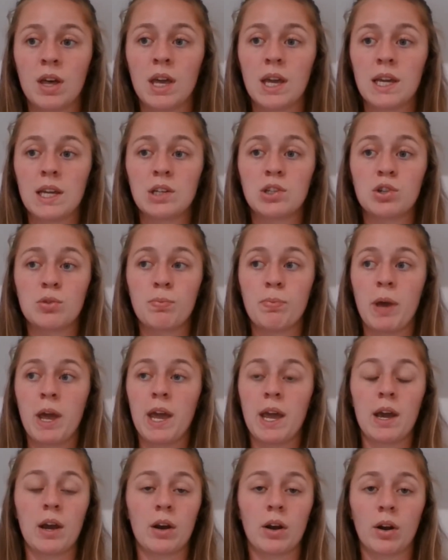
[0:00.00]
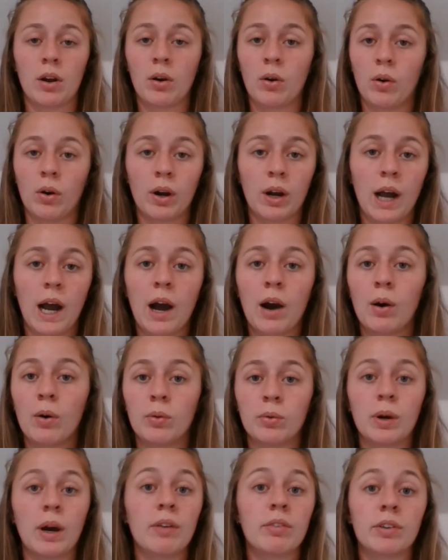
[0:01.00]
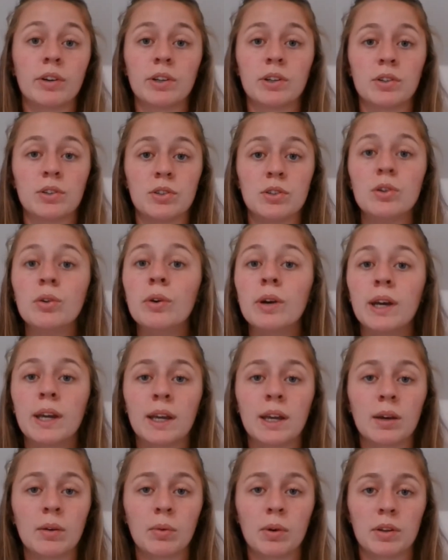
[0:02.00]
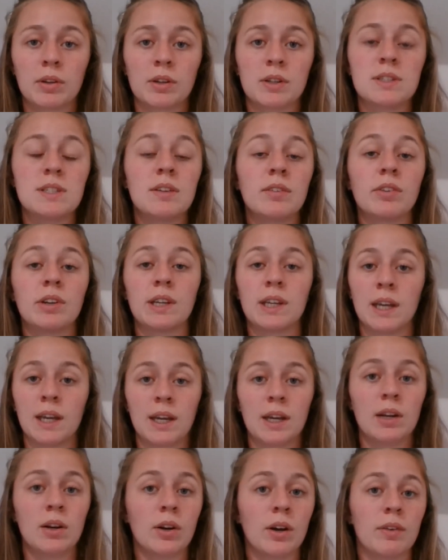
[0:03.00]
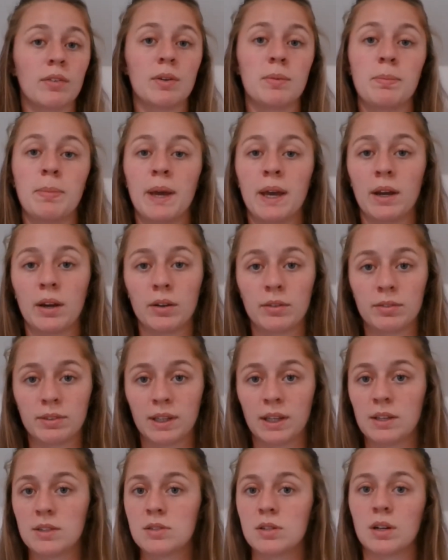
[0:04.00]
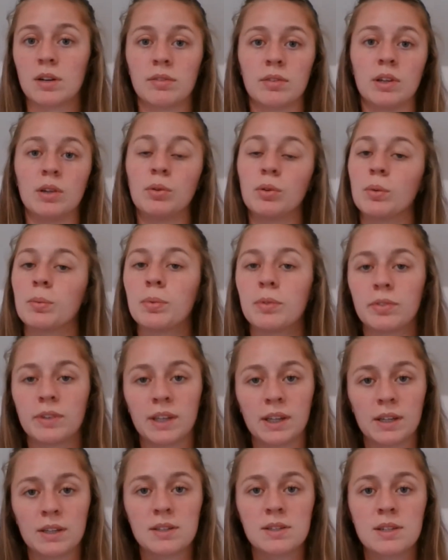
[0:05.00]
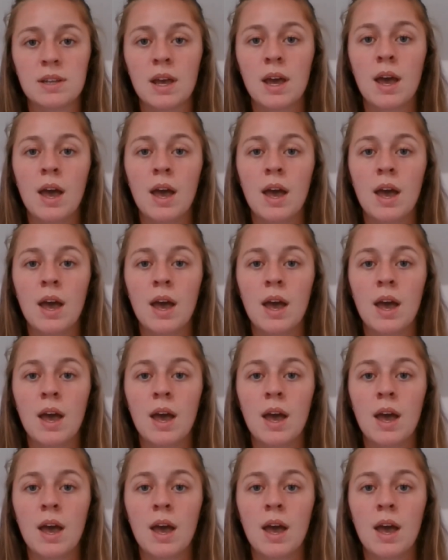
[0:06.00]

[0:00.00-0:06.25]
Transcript: each pair, or however you're doing it, whether it's every kid or every pair of kids or every group of kids,